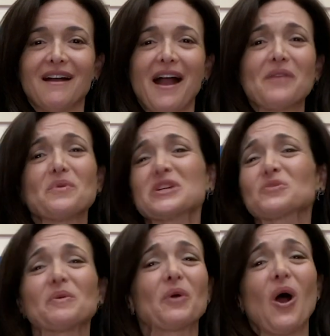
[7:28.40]
I wish
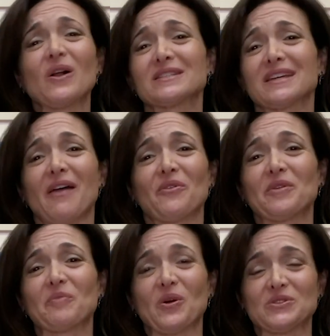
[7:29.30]
we were all together
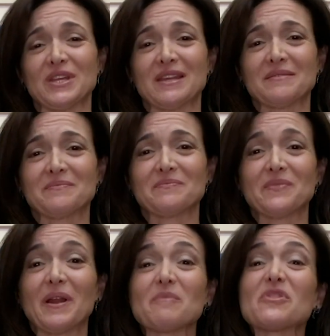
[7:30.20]
in person,
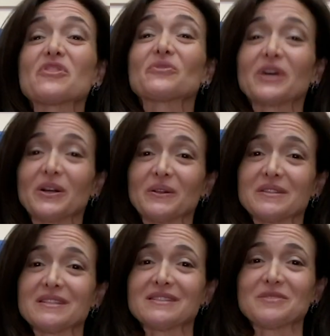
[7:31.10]
but I'm thrilled
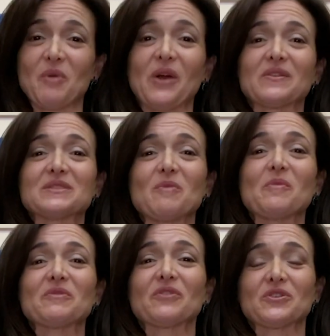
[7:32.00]
to mark this
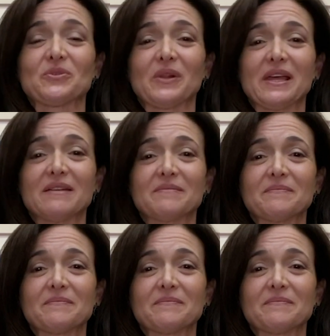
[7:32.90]
moment virtually.